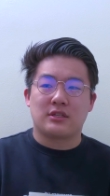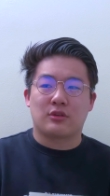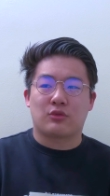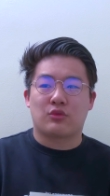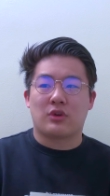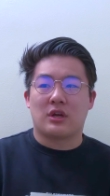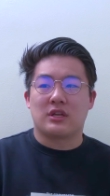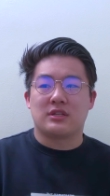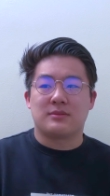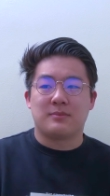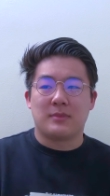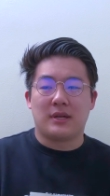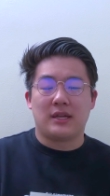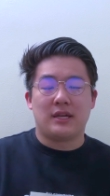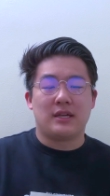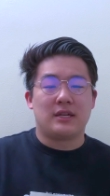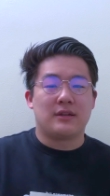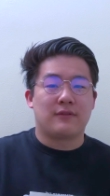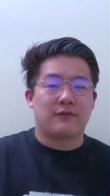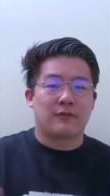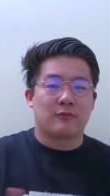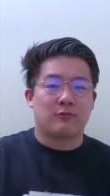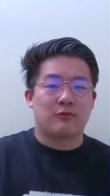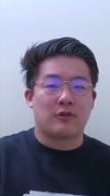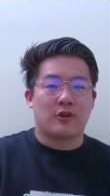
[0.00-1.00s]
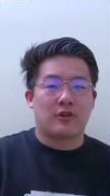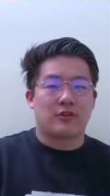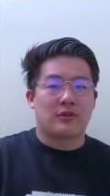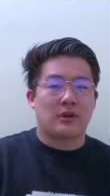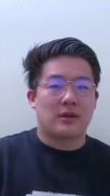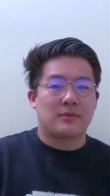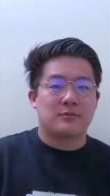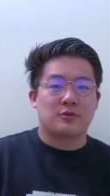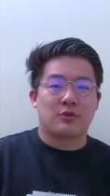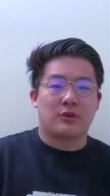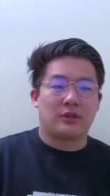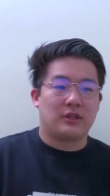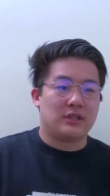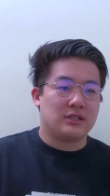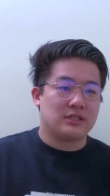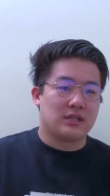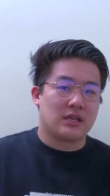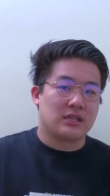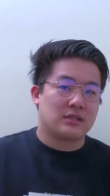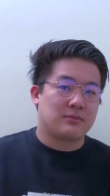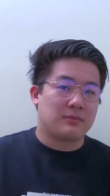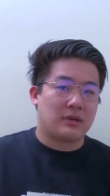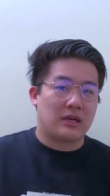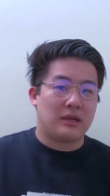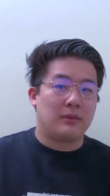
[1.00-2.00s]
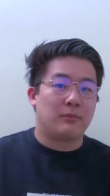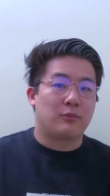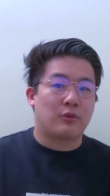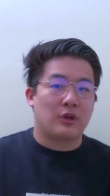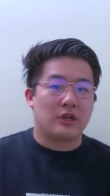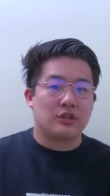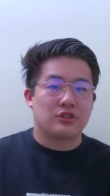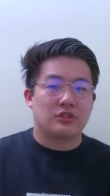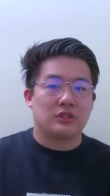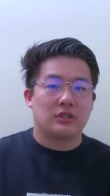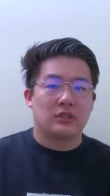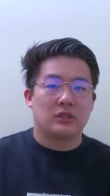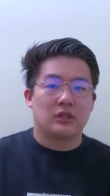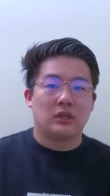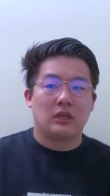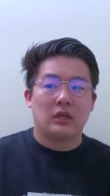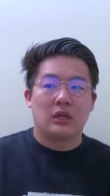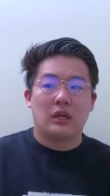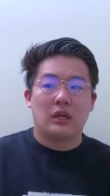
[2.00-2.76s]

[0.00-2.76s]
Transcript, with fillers: across many different programs, or at least that's my impression.